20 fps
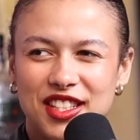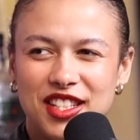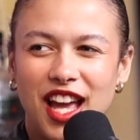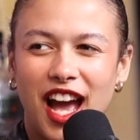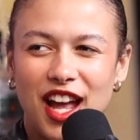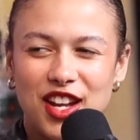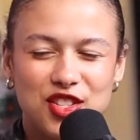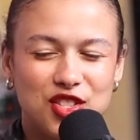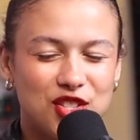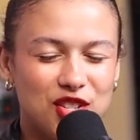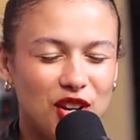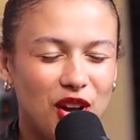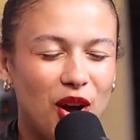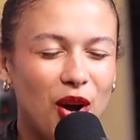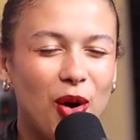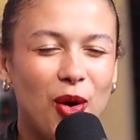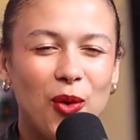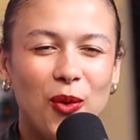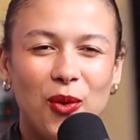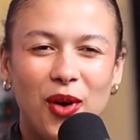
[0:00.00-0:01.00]
Yeah,
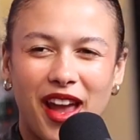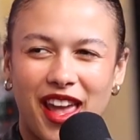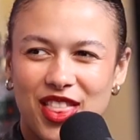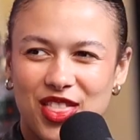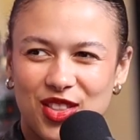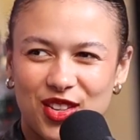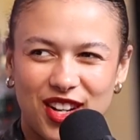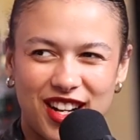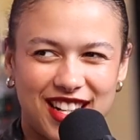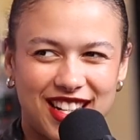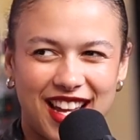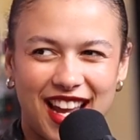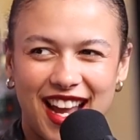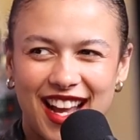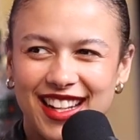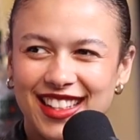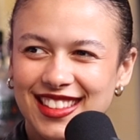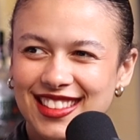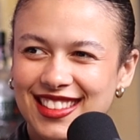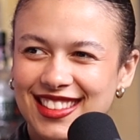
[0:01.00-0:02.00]
don't wait 3
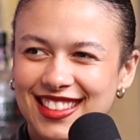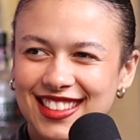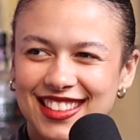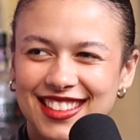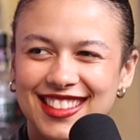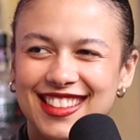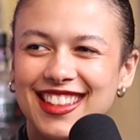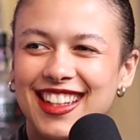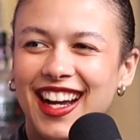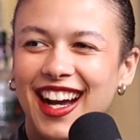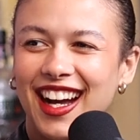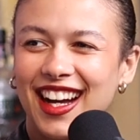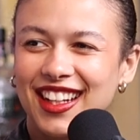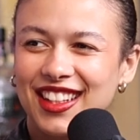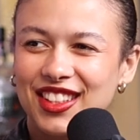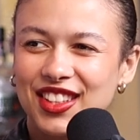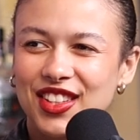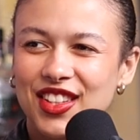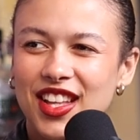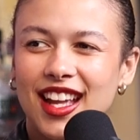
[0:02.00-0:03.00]
days.
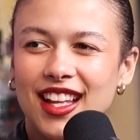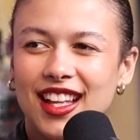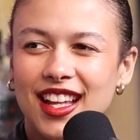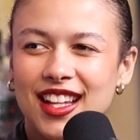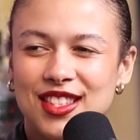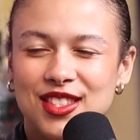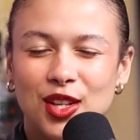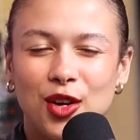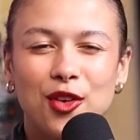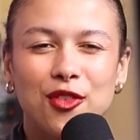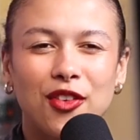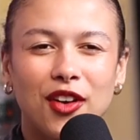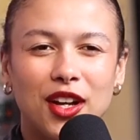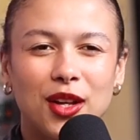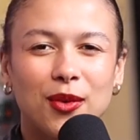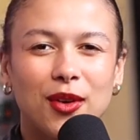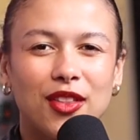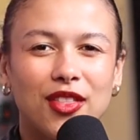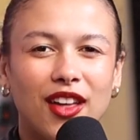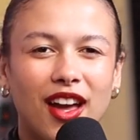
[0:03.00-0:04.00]
Yeah. It's so funny
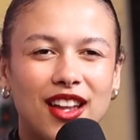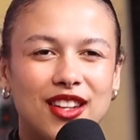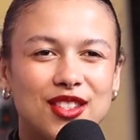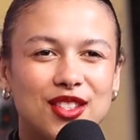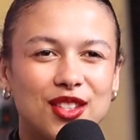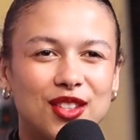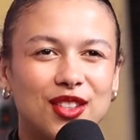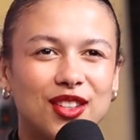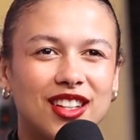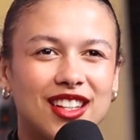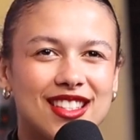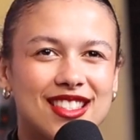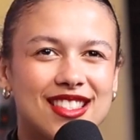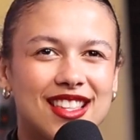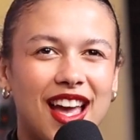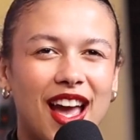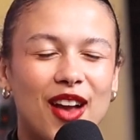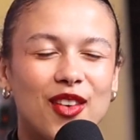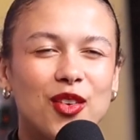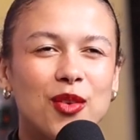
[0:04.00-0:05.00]
with that too, because
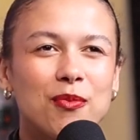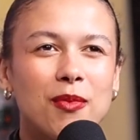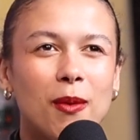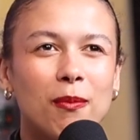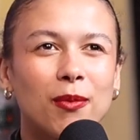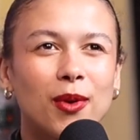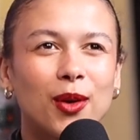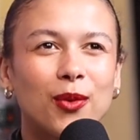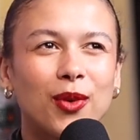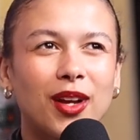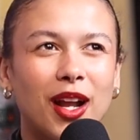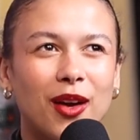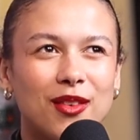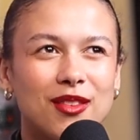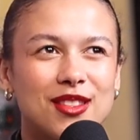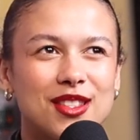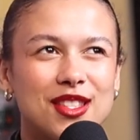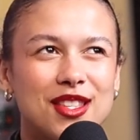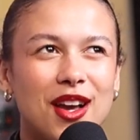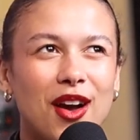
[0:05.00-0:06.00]
I remember when I
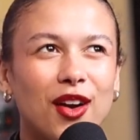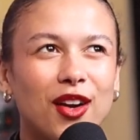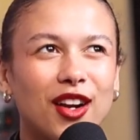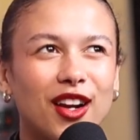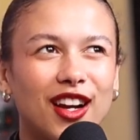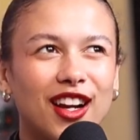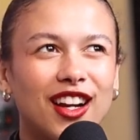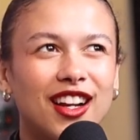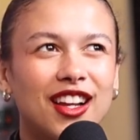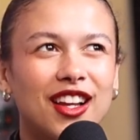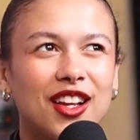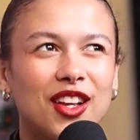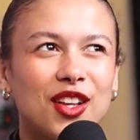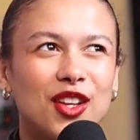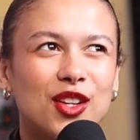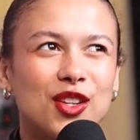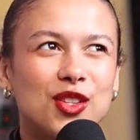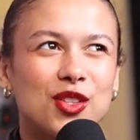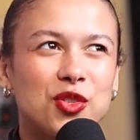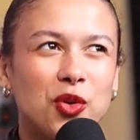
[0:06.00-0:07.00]
was younger,
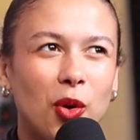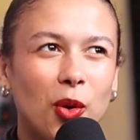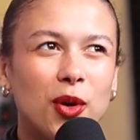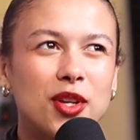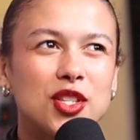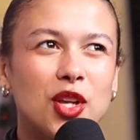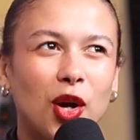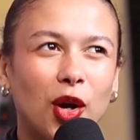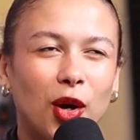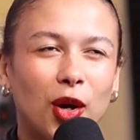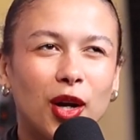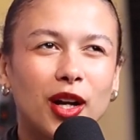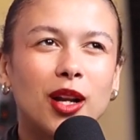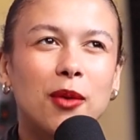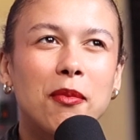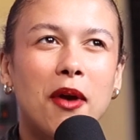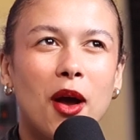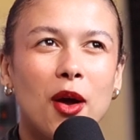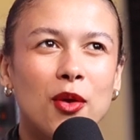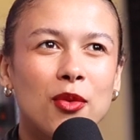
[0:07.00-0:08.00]
you always heard
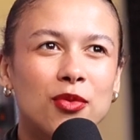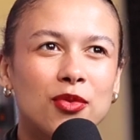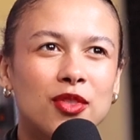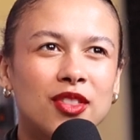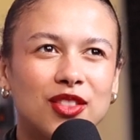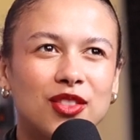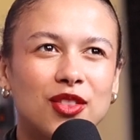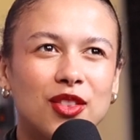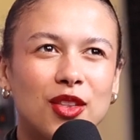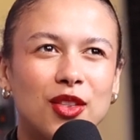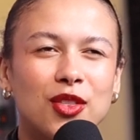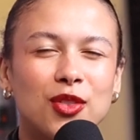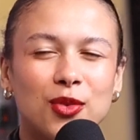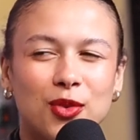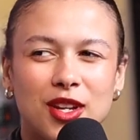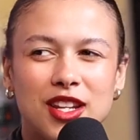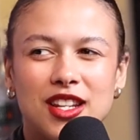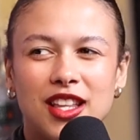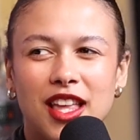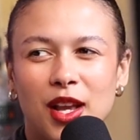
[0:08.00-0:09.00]
about
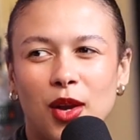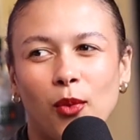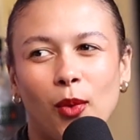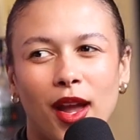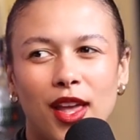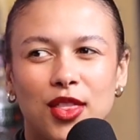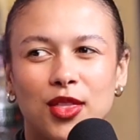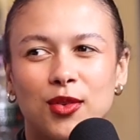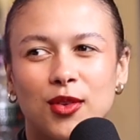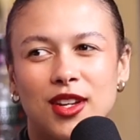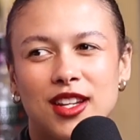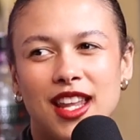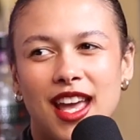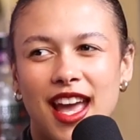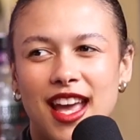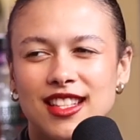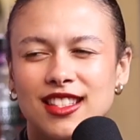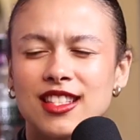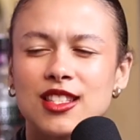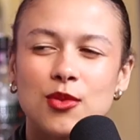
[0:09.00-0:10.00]
the wait 3
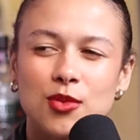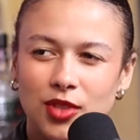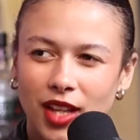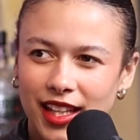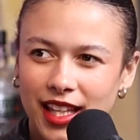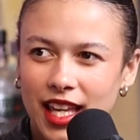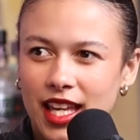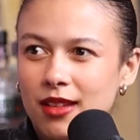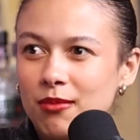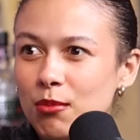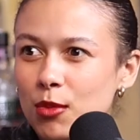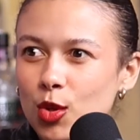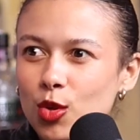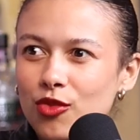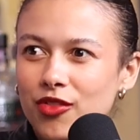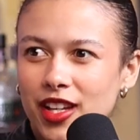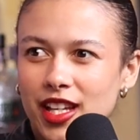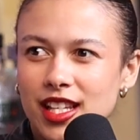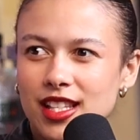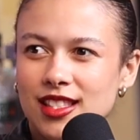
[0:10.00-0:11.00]
days, because it was like in
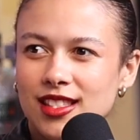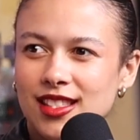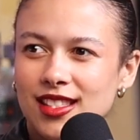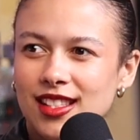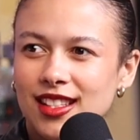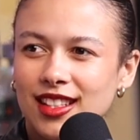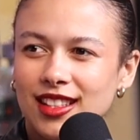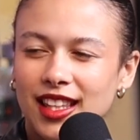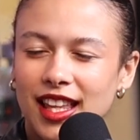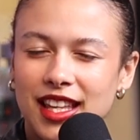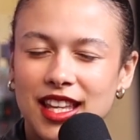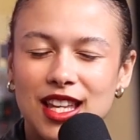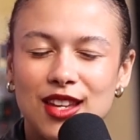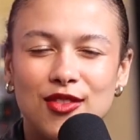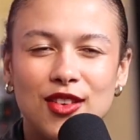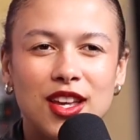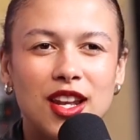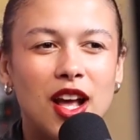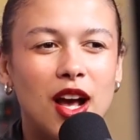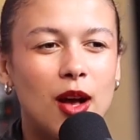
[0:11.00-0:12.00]
movies. Like
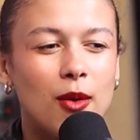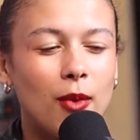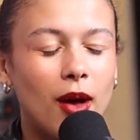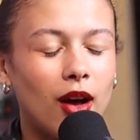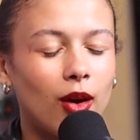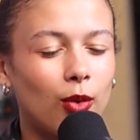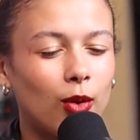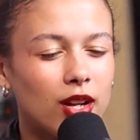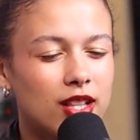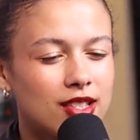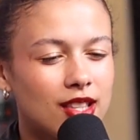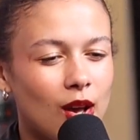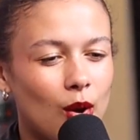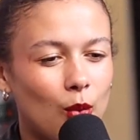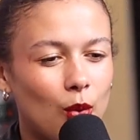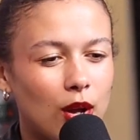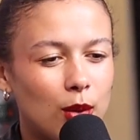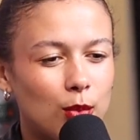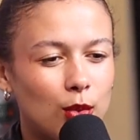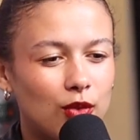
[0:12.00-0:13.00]
even what's that
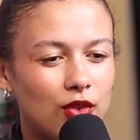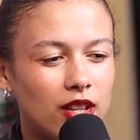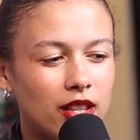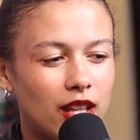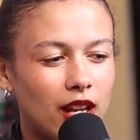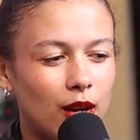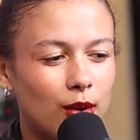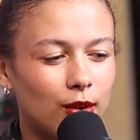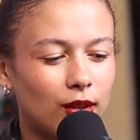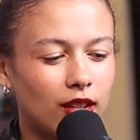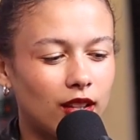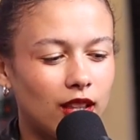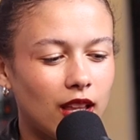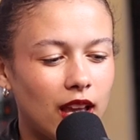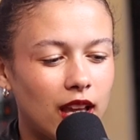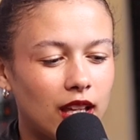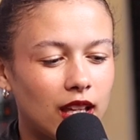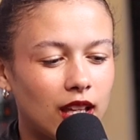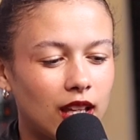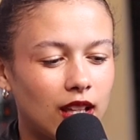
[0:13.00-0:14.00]
one movie that I really
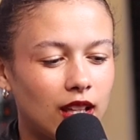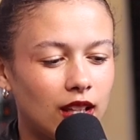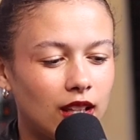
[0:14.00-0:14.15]
like?